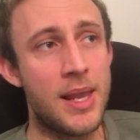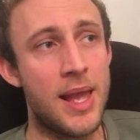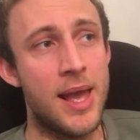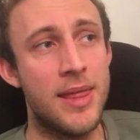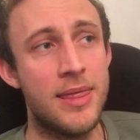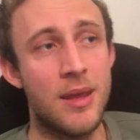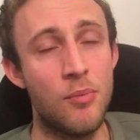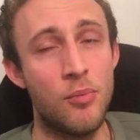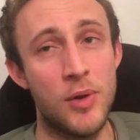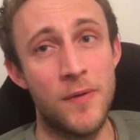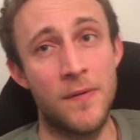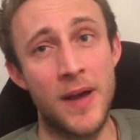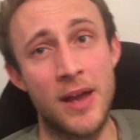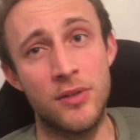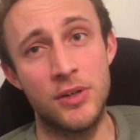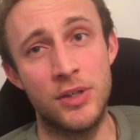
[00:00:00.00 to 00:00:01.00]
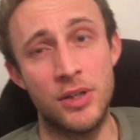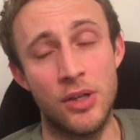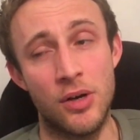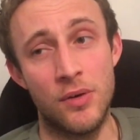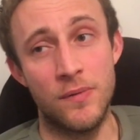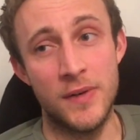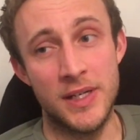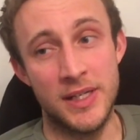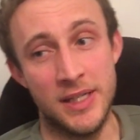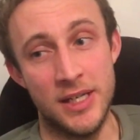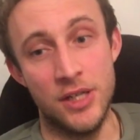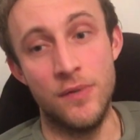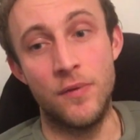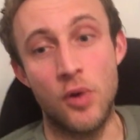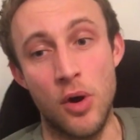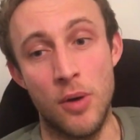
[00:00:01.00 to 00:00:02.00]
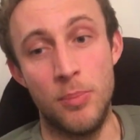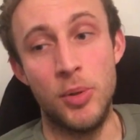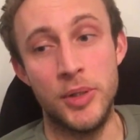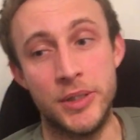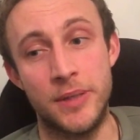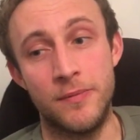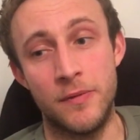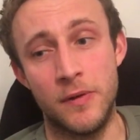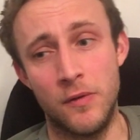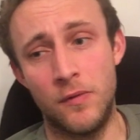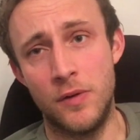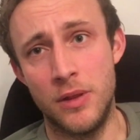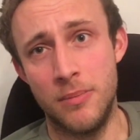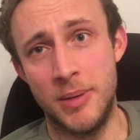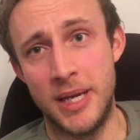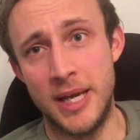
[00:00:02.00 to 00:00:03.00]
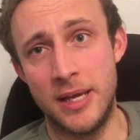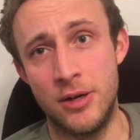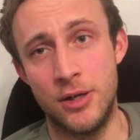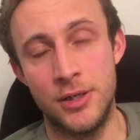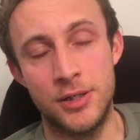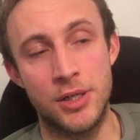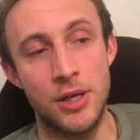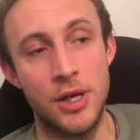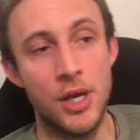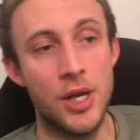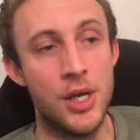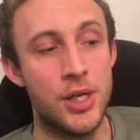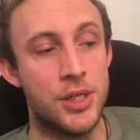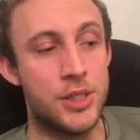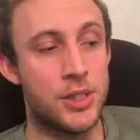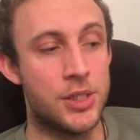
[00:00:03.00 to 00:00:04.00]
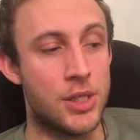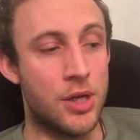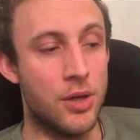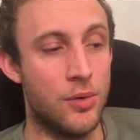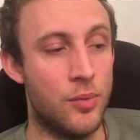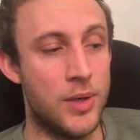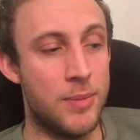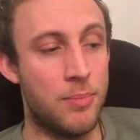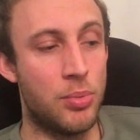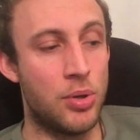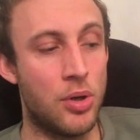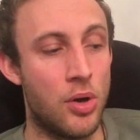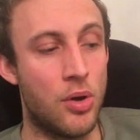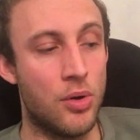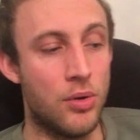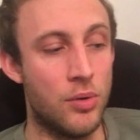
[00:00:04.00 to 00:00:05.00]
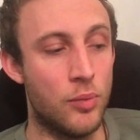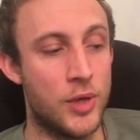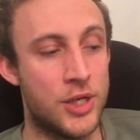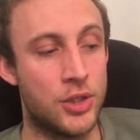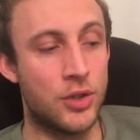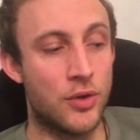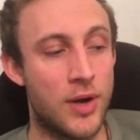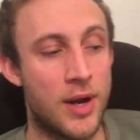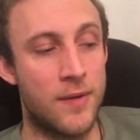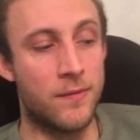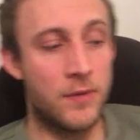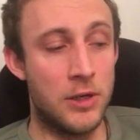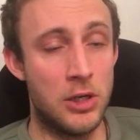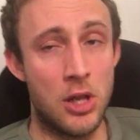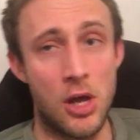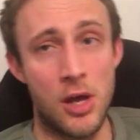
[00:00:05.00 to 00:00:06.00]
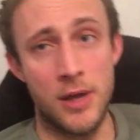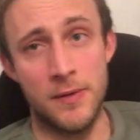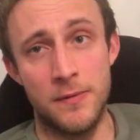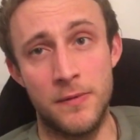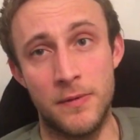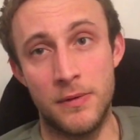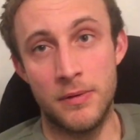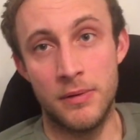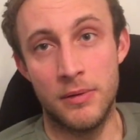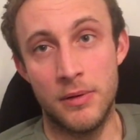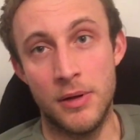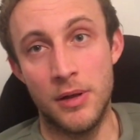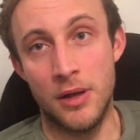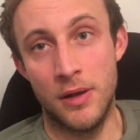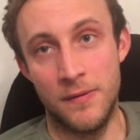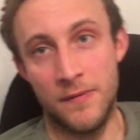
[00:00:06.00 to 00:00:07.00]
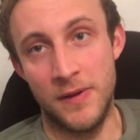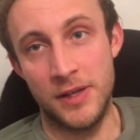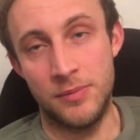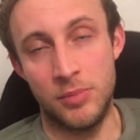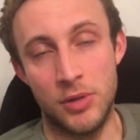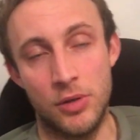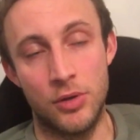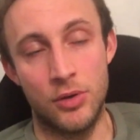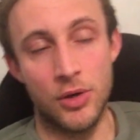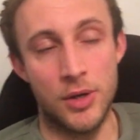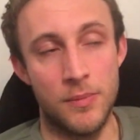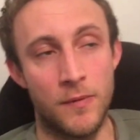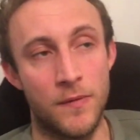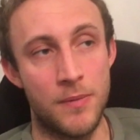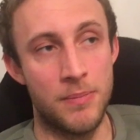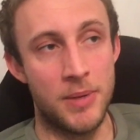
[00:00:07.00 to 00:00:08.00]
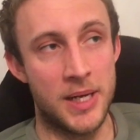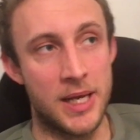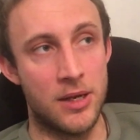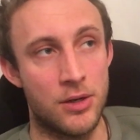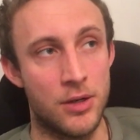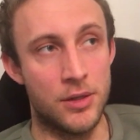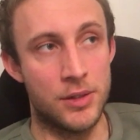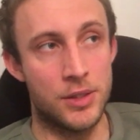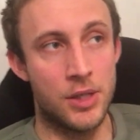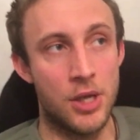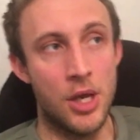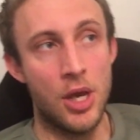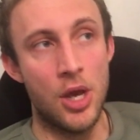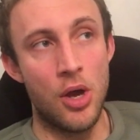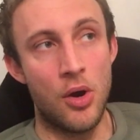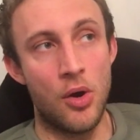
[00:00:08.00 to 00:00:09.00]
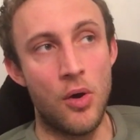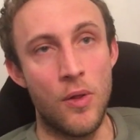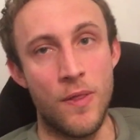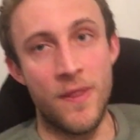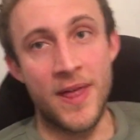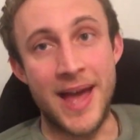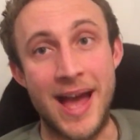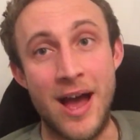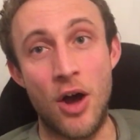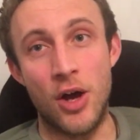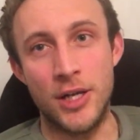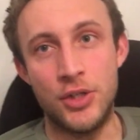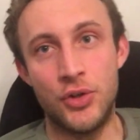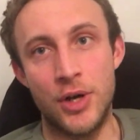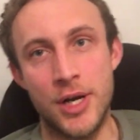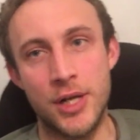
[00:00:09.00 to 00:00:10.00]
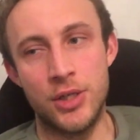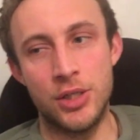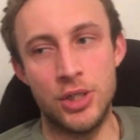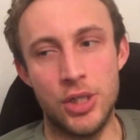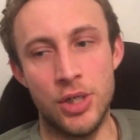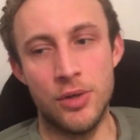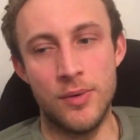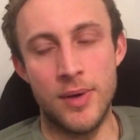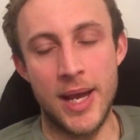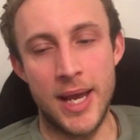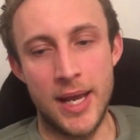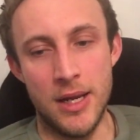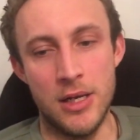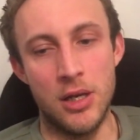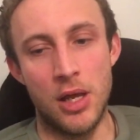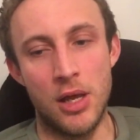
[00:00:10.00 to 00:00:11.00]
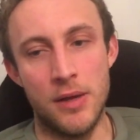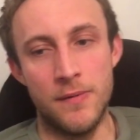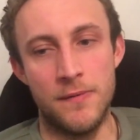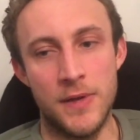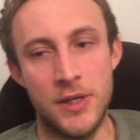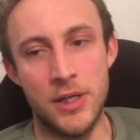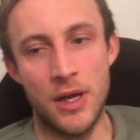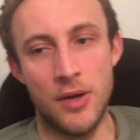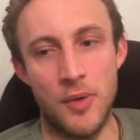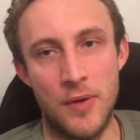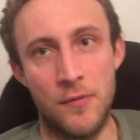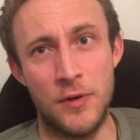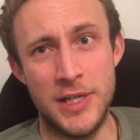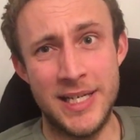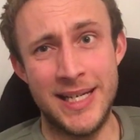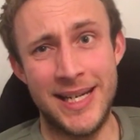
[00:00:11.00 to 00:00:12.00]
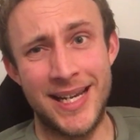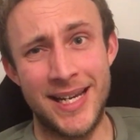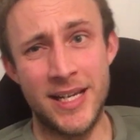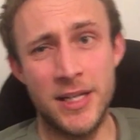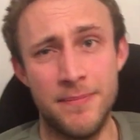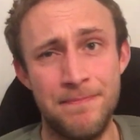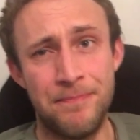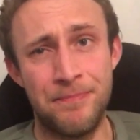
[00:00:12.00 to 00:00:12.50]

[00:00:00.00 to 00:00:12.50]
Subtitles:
And then we found that obviously you've got to put something for the beginners. So we put on Witchcraft Live, a Facebook group for beginners. On that, I try to do a live video every day,